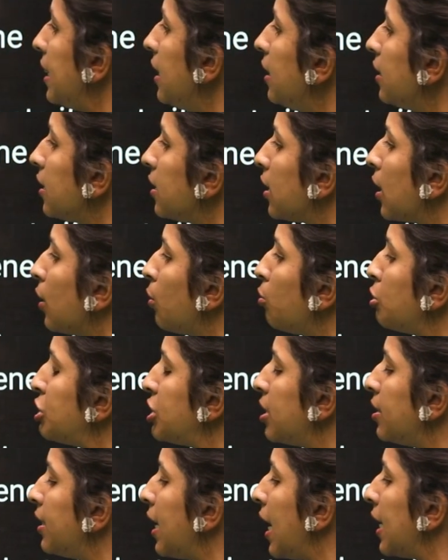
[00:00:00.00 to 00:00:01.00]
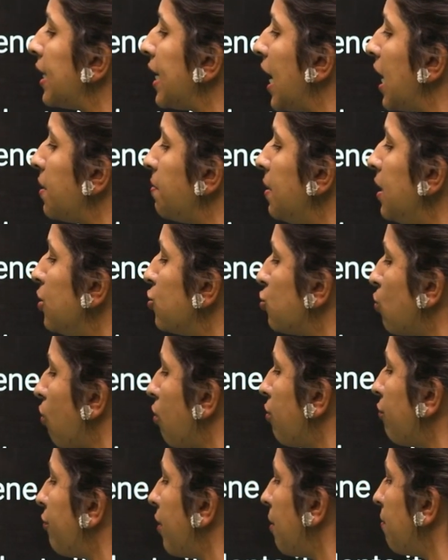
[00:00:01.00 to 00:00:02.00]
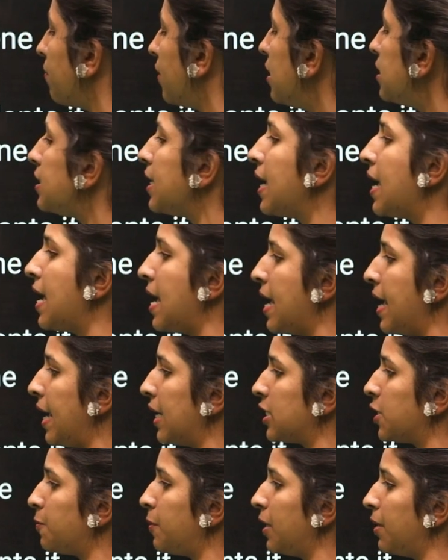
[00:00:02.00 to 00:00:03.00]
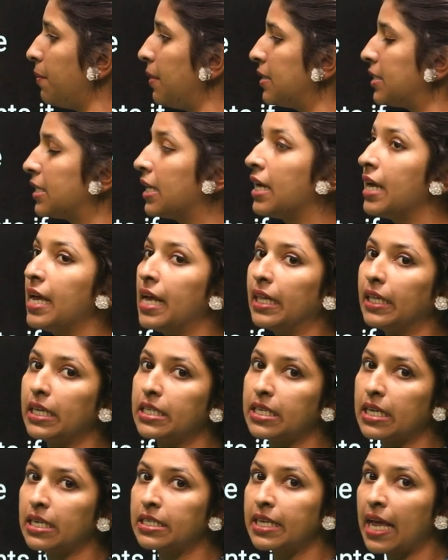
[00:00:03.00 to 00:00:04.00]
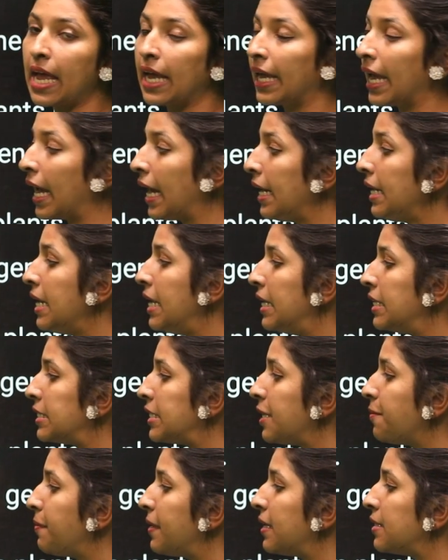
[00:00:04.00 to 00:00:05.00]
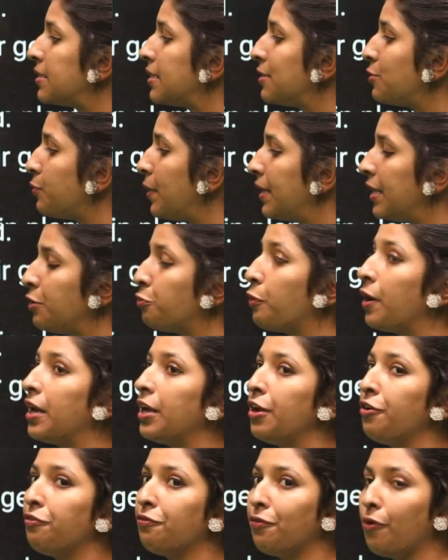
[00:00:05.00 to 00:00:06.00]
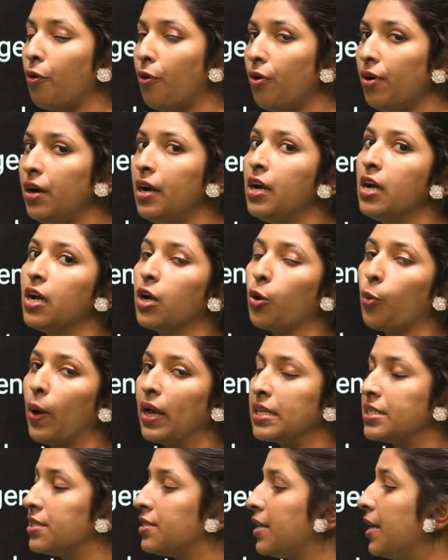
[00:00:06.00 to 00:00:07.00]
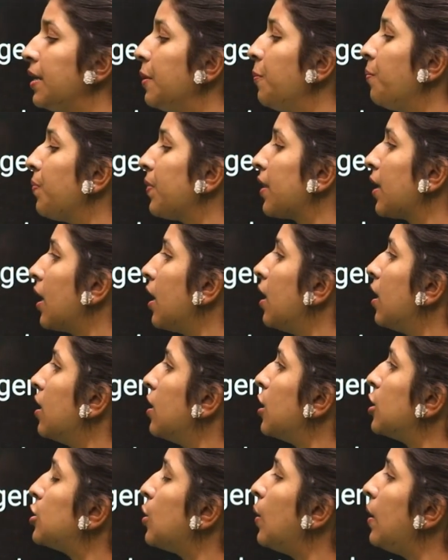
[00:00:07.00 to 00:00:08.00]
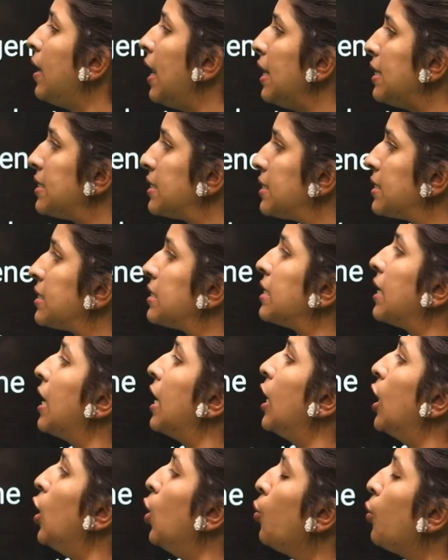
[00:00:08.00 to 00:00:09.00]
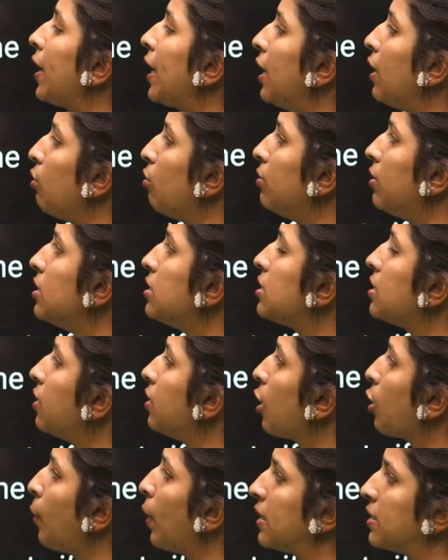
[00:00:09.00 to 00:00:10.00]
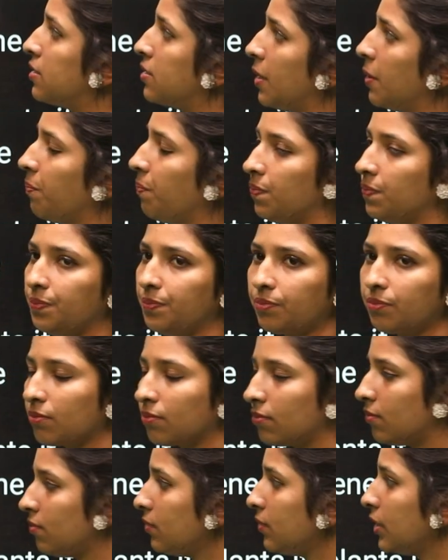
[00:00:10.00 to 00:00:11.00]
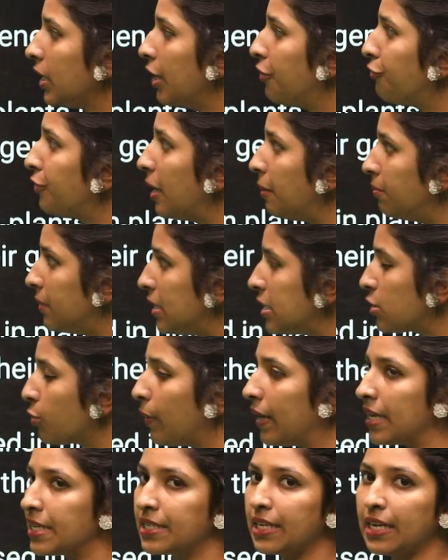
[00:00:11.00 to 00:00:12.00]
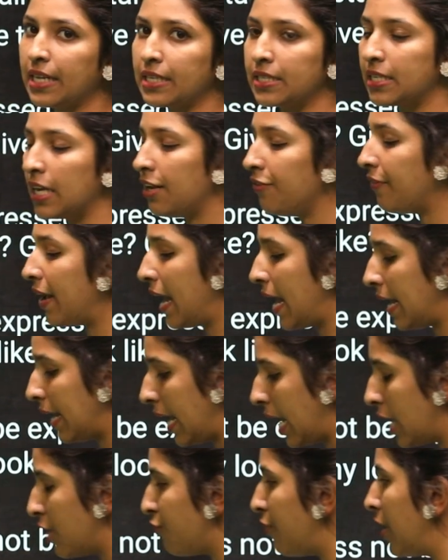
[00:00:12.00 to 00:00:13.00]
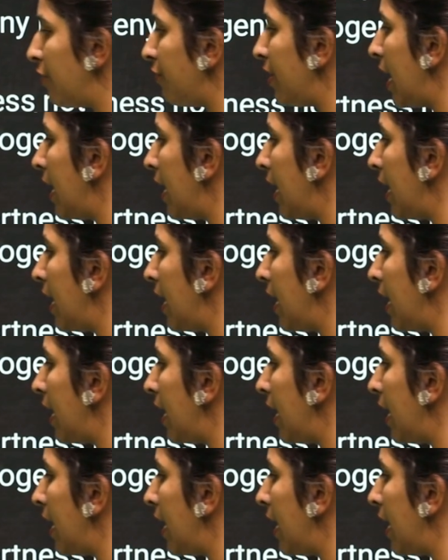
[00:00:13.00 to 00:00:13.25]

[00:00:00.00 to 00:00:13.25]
the conclusion that can be drawn from this experiment. This is again CBSE 2024 question. So let's look into this question. From this question itself, again when we